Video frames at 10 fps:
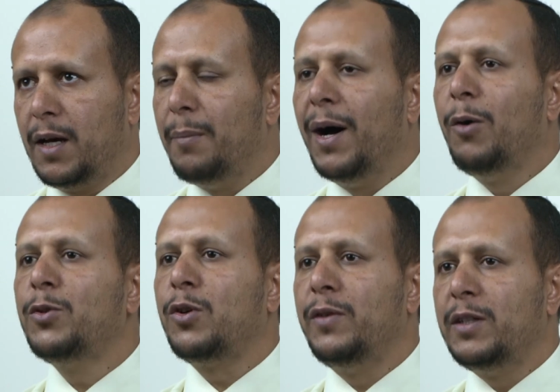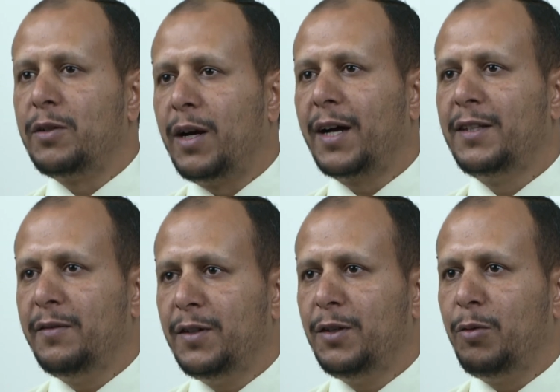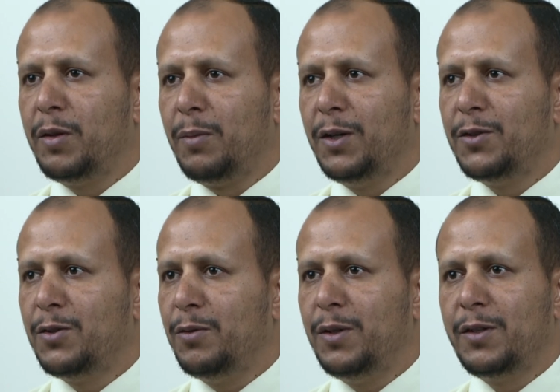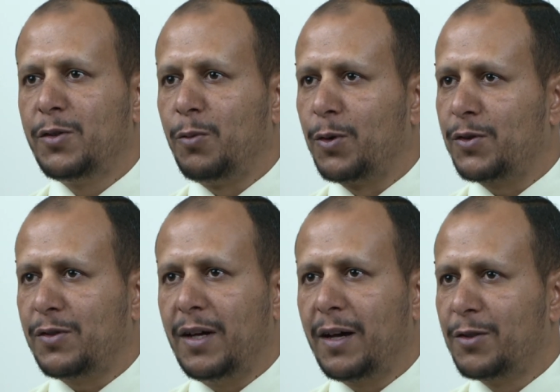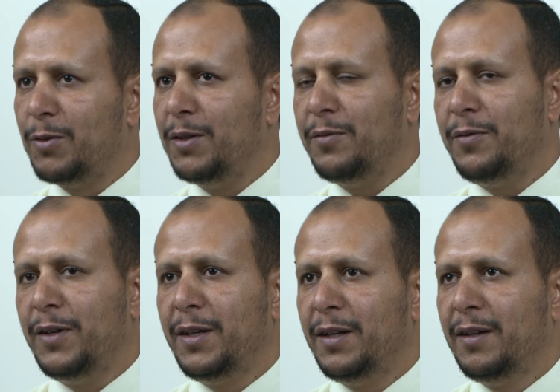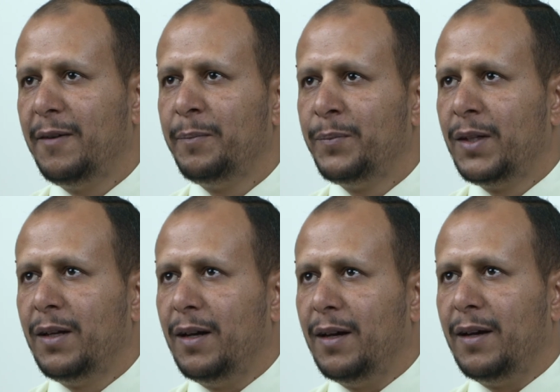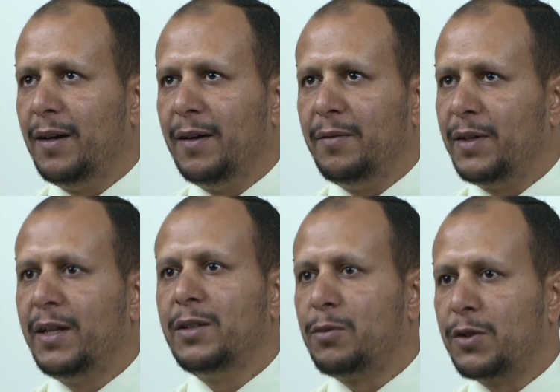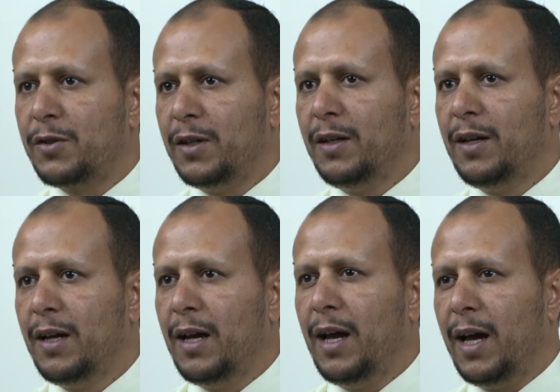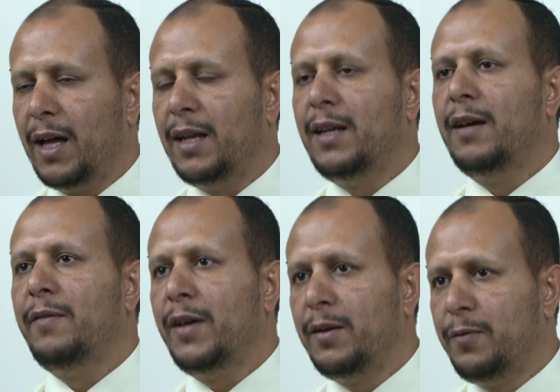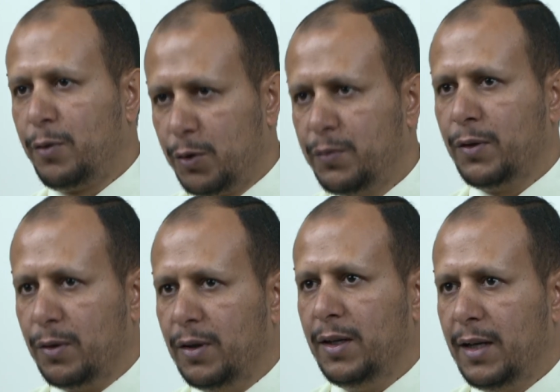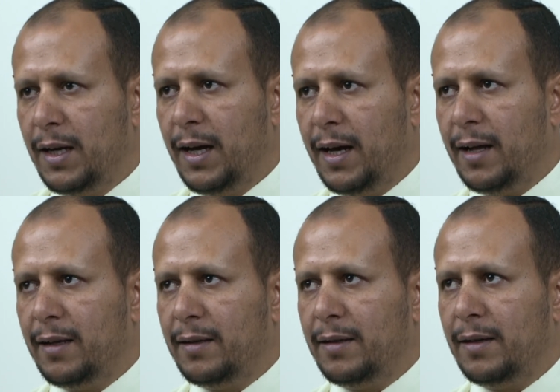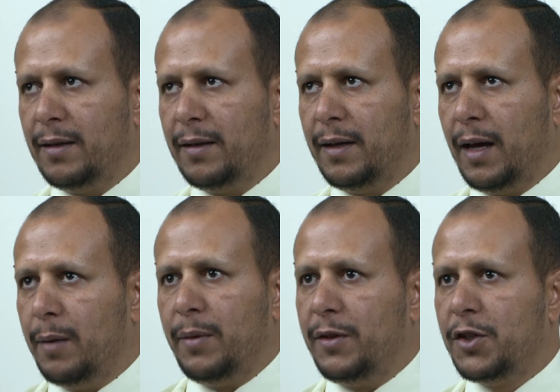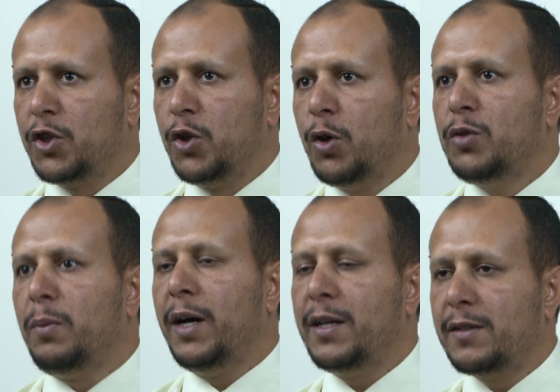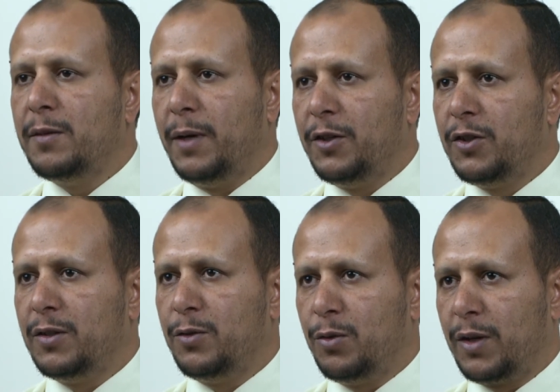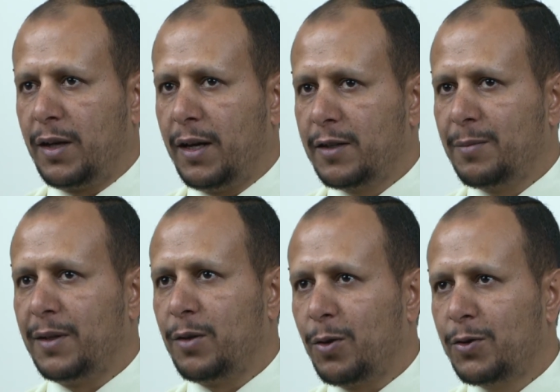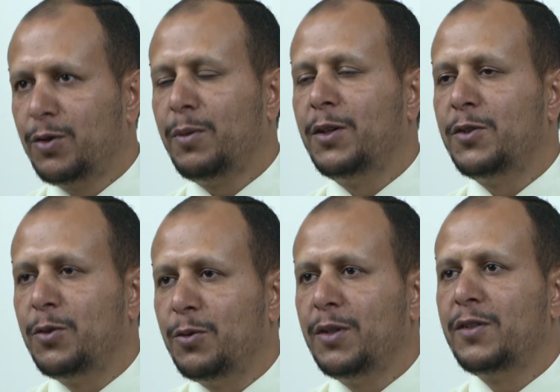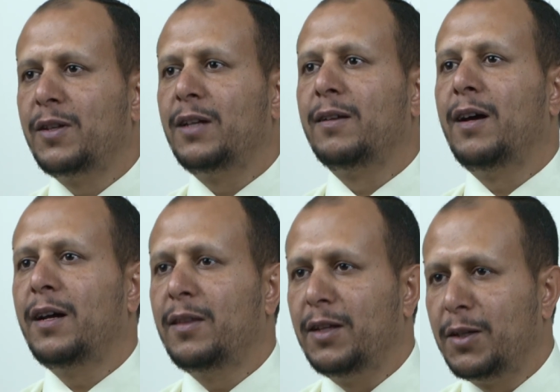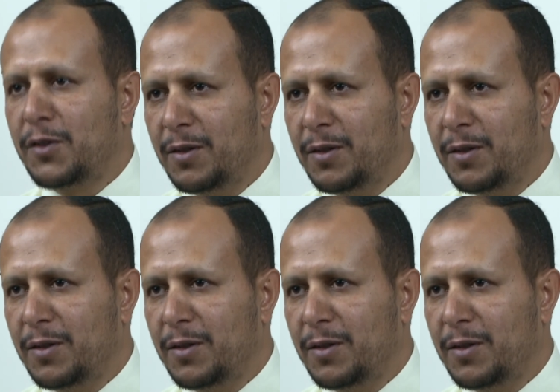amount of interactivity with my students was actually very interesting and very fruitful. And this is not my estimation to the case, but also my students, they like the